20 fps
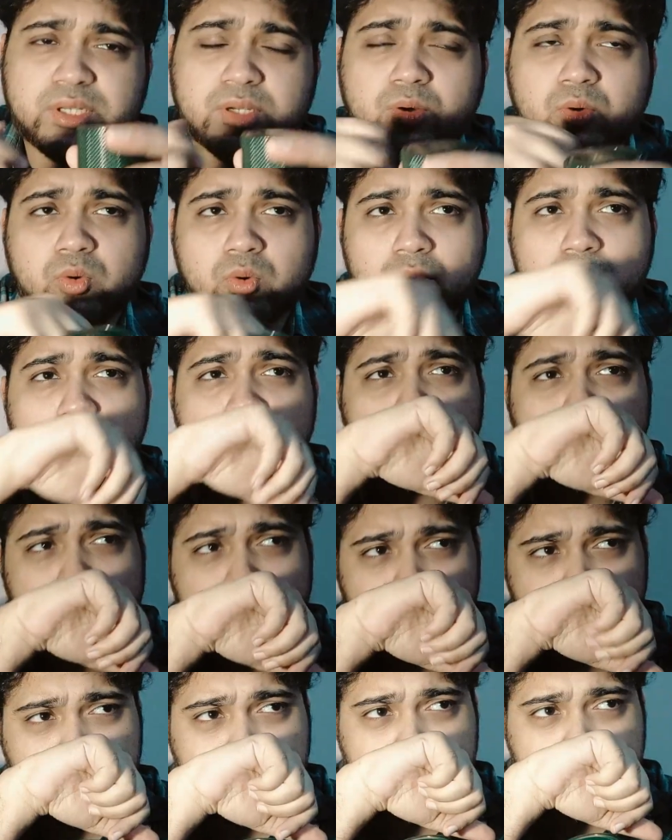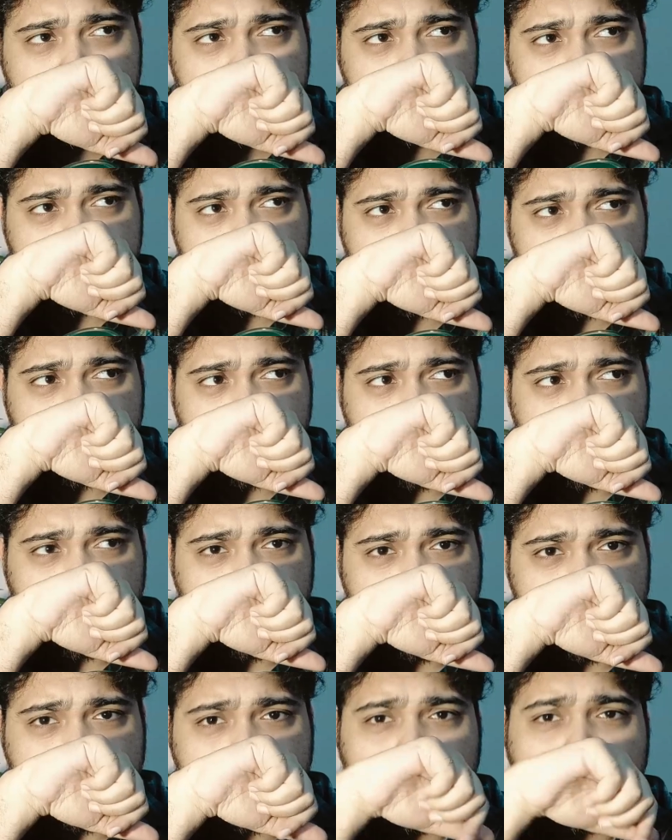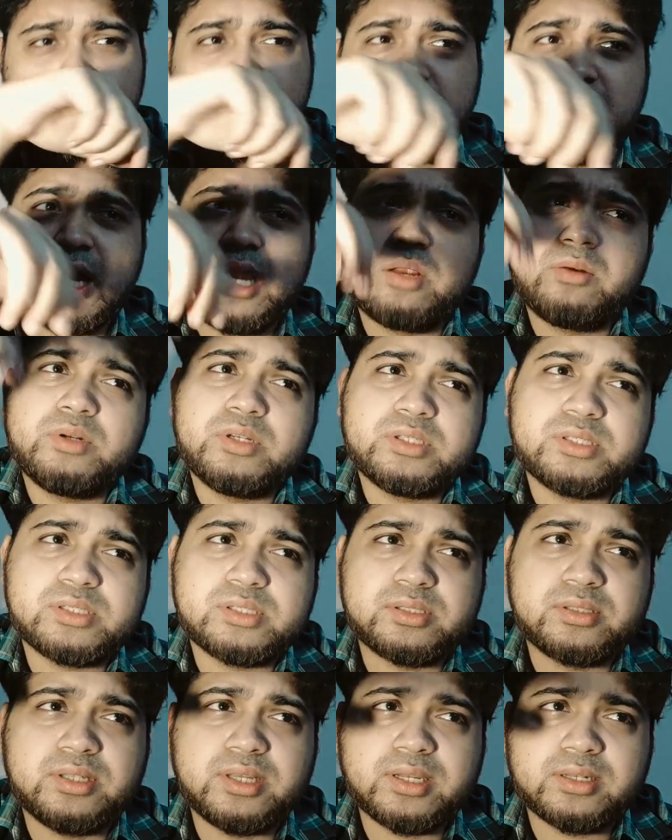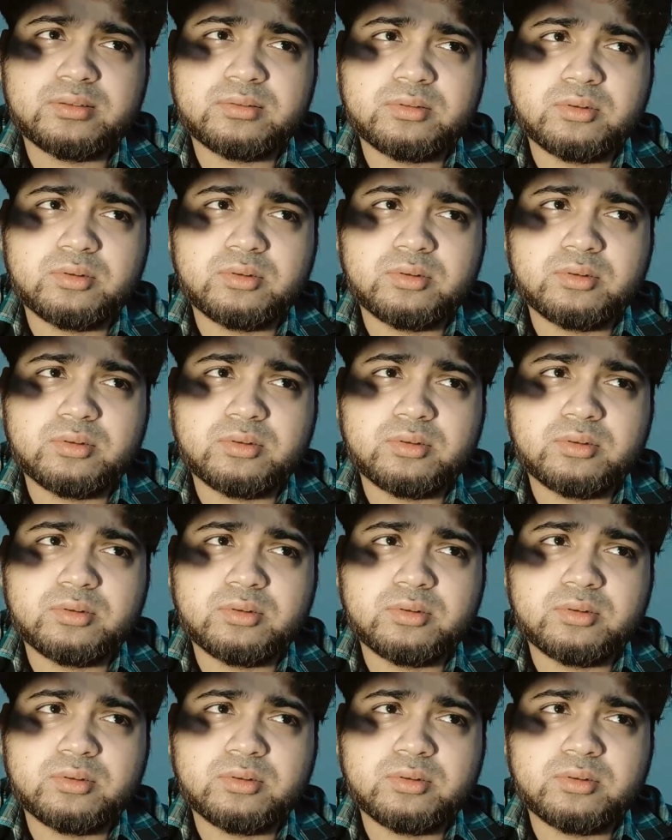accord. So the iris that,